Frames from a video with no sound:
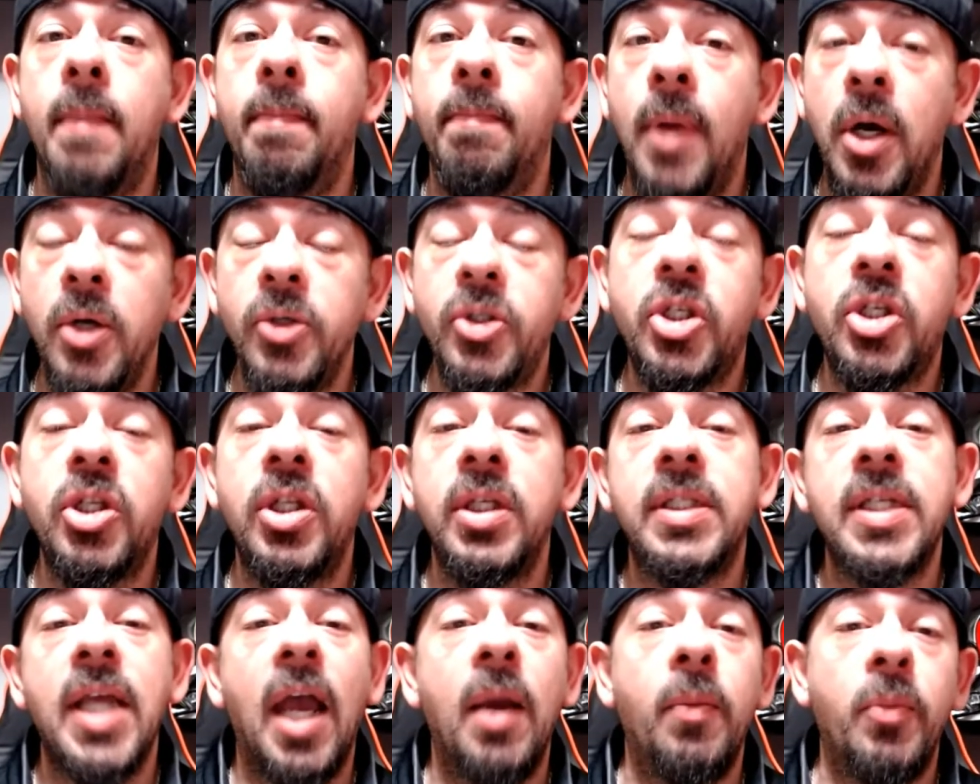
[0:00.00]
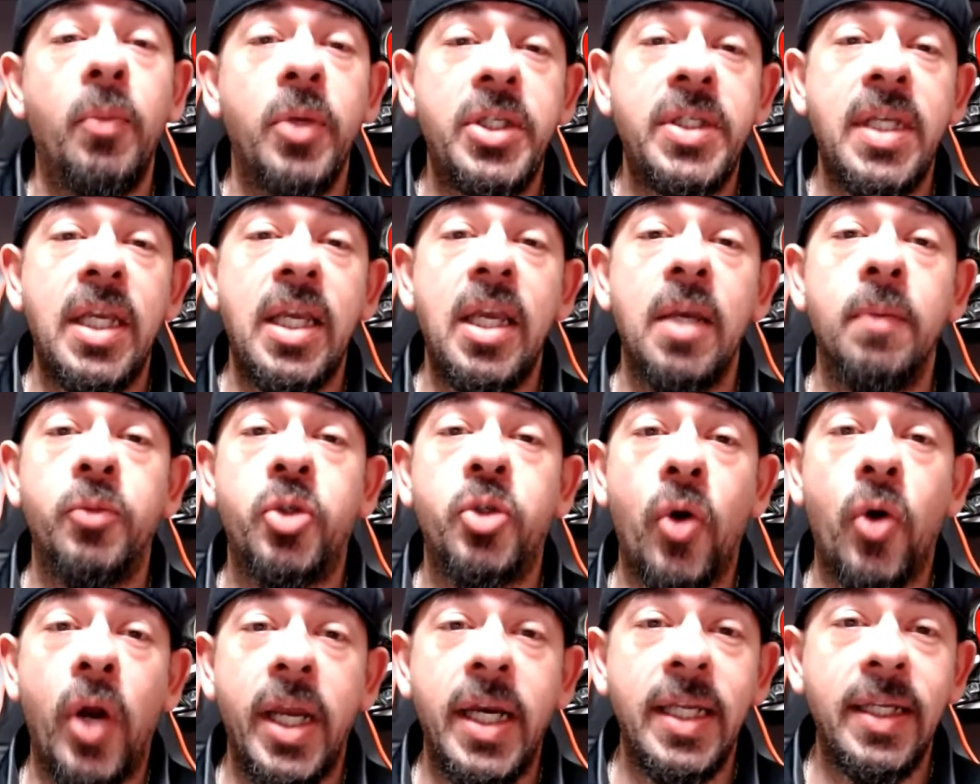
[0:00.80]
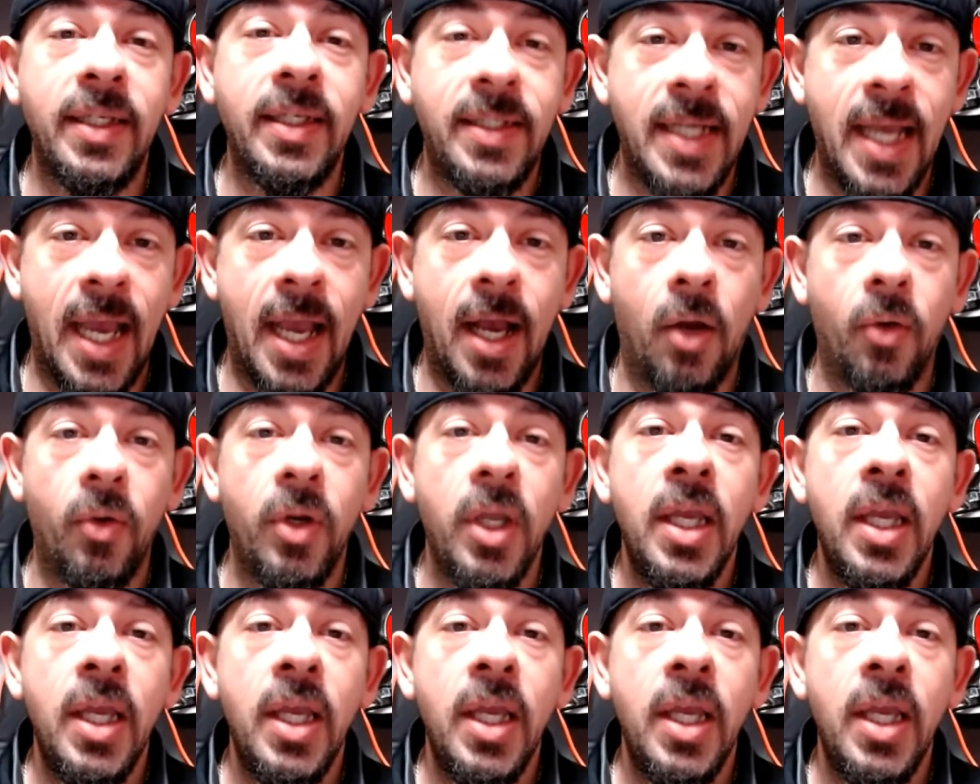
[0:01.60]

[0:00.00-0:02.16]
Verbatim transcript: Most of the time we see him trading down.